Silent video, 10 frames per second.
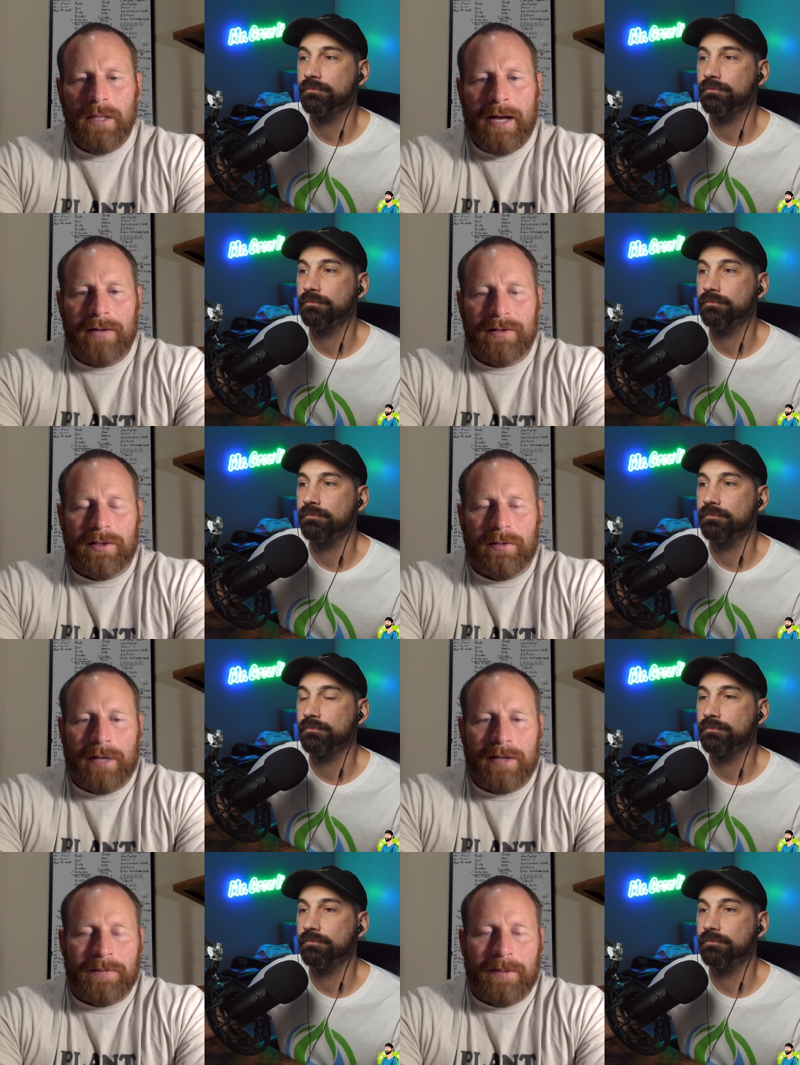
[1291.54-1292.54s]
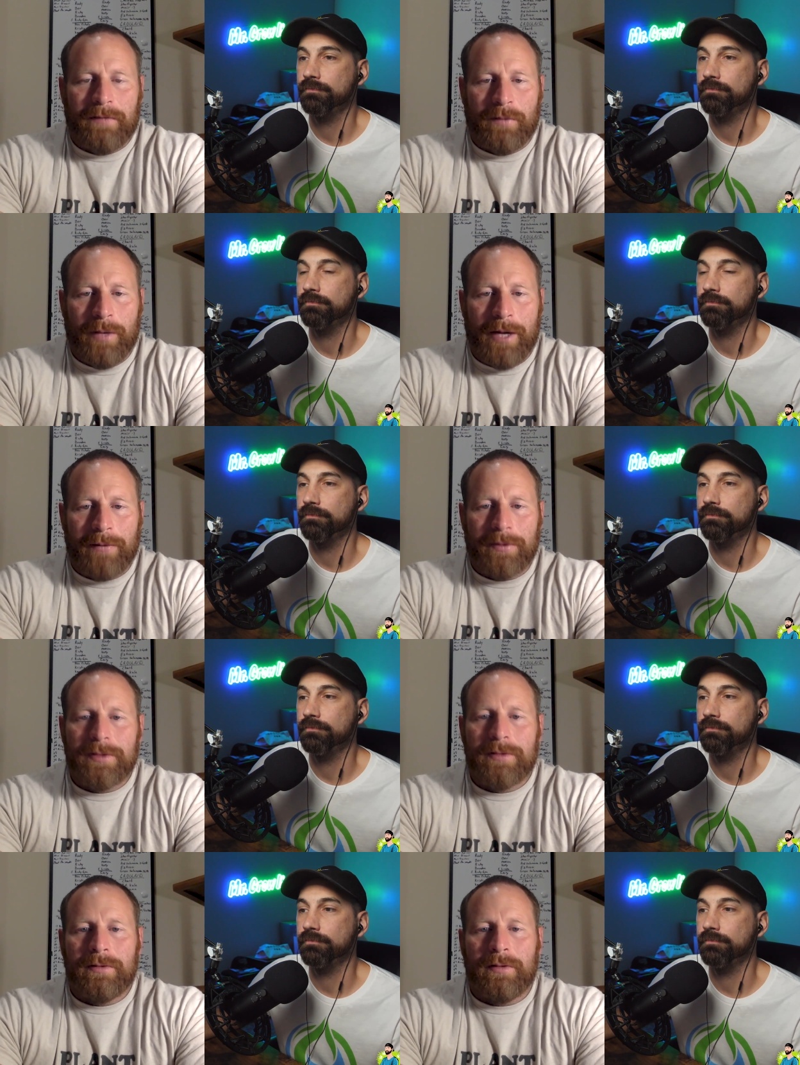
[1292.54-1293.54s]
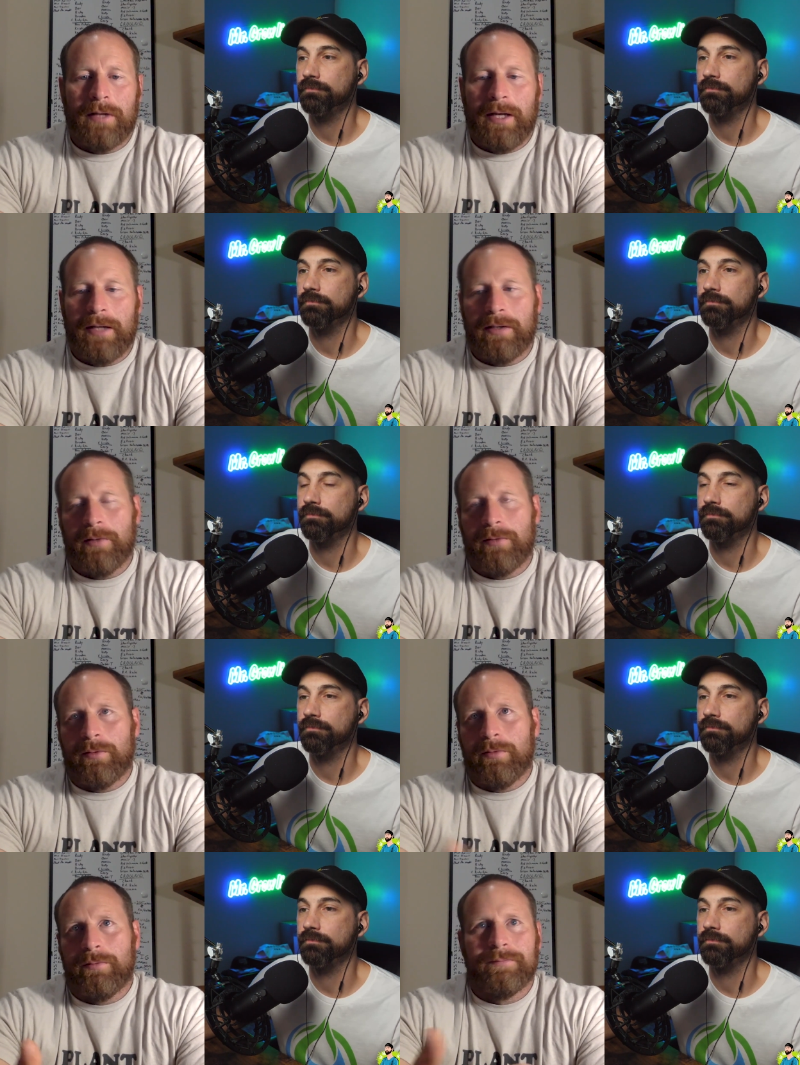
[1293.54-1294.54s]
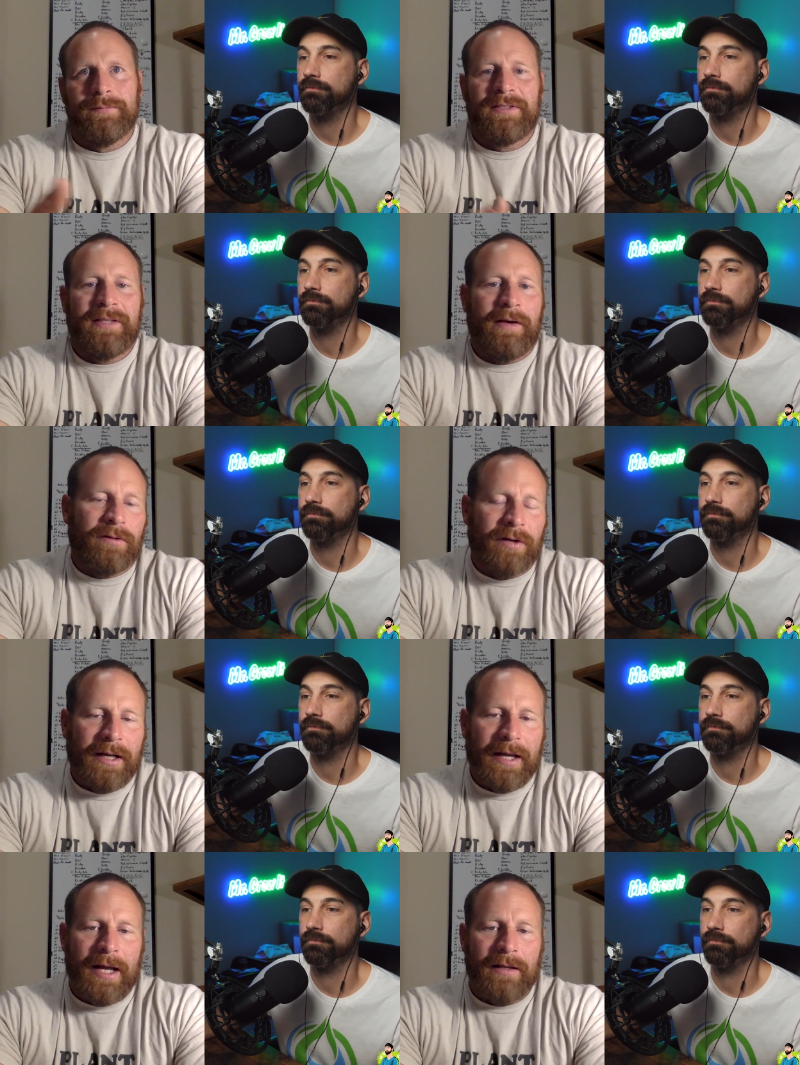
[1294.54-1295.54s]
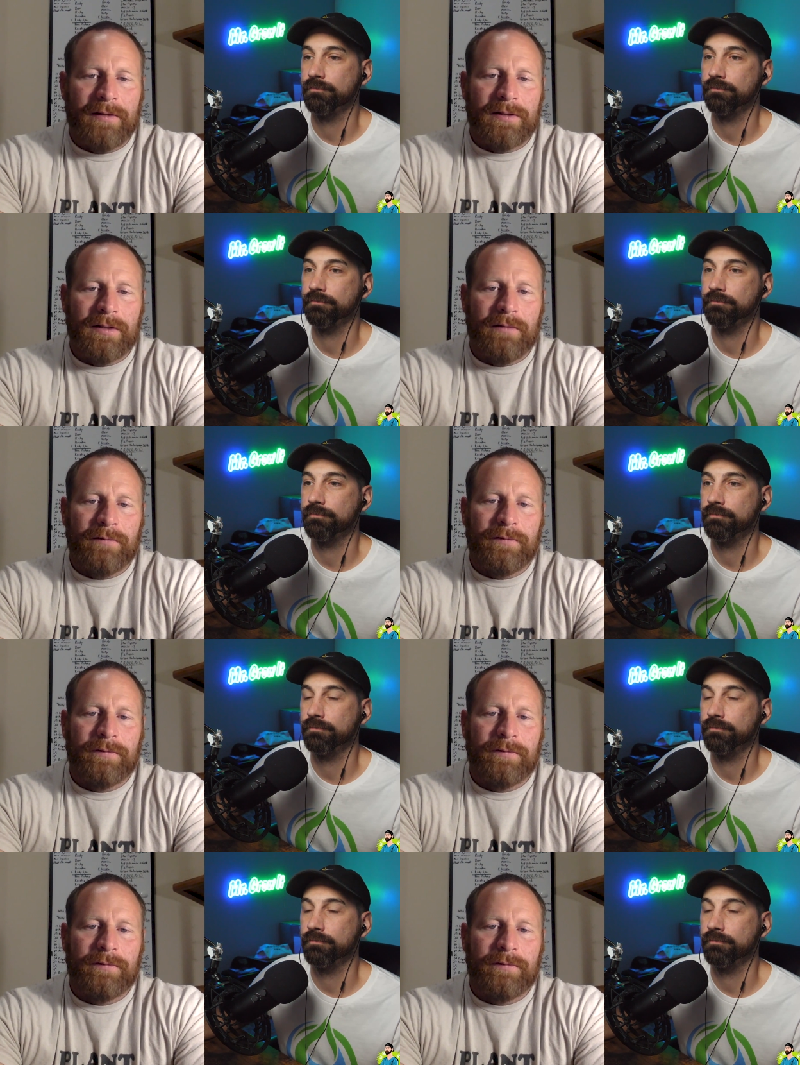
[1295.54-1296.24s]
Speaker 1: I'll soak. I'll spend a few hours and go through seven or eight gallons of